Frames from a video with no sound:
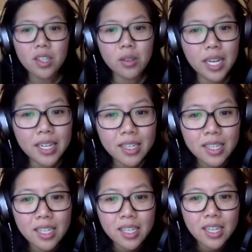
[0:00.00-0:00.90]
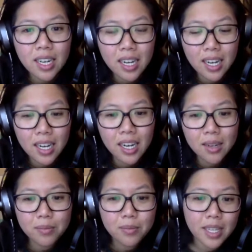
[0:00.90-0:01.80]
Okay.
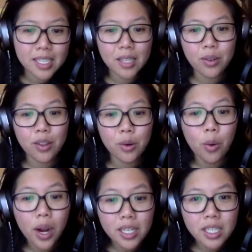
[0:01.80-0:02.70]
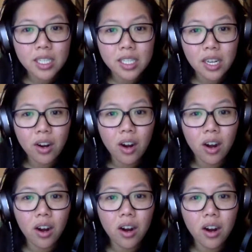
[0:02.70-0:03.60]
Let's see what other questions there
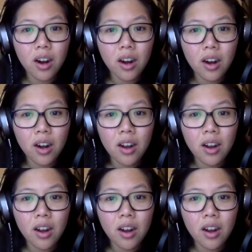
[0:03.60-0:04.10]
are.